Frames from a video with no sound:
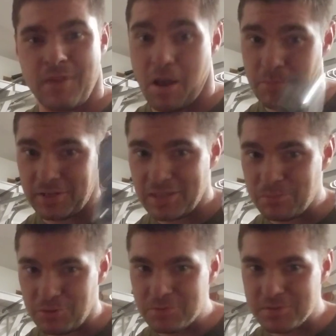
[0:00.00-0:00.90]
I'm going to keep
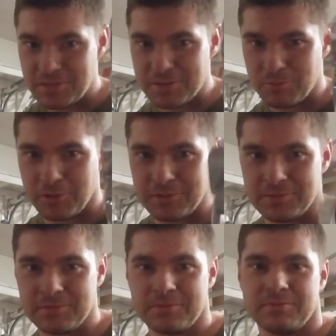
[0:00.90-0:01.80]
using this one
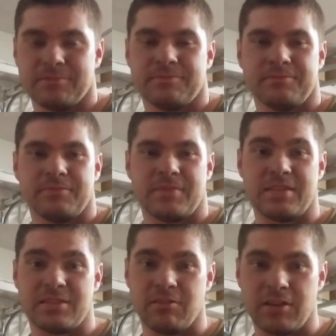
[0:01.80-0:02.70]

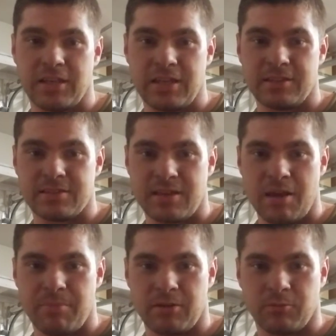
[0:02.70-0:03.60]
until I get the
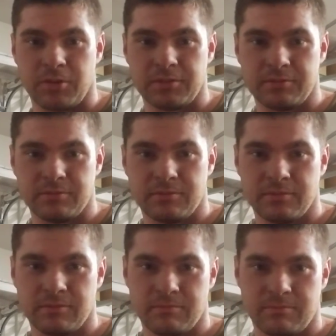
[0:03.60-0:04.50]
Snap-on one
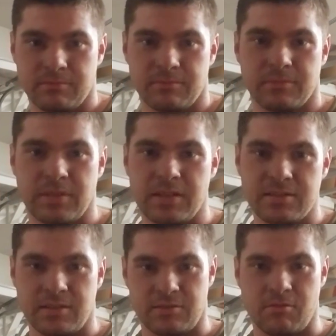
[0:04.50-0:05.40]
that
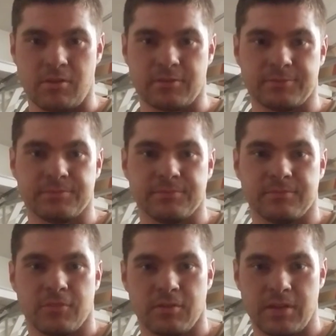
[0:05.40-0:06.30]
is this long,
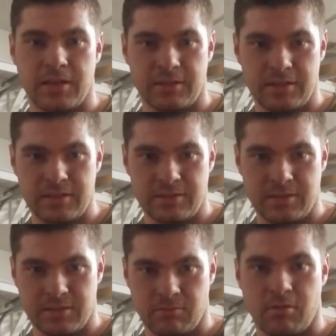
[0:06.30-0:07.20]
or that is
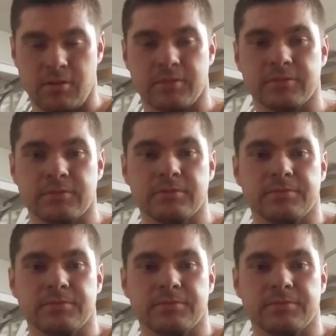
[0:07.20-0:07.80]
this long,